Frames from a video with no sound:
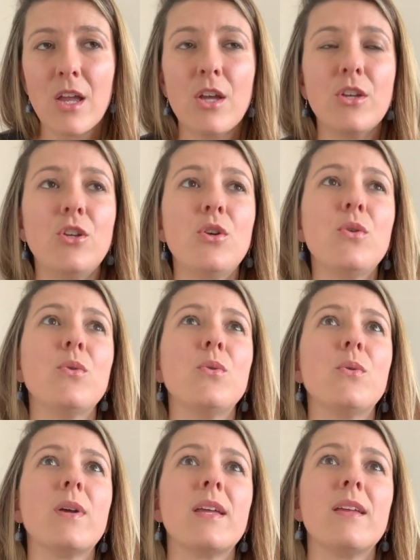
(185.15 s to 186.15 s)

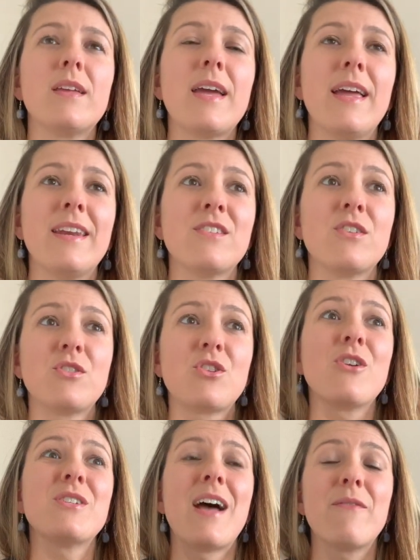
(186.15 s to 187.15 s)
you can
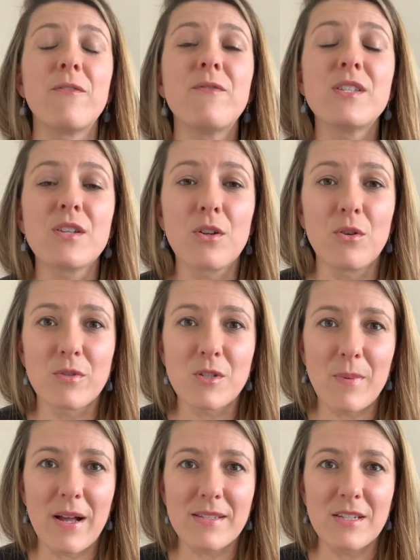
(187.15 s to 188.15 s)
start to have a physical
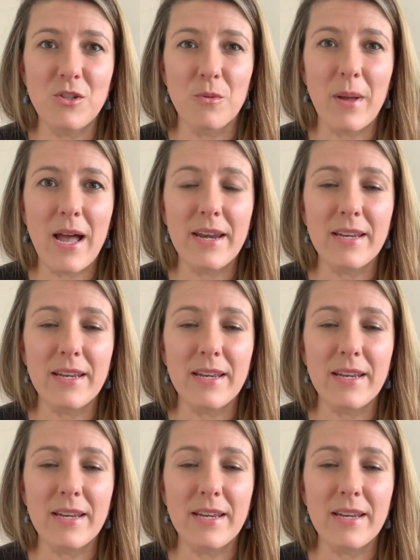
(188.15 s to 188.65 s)
response in your body.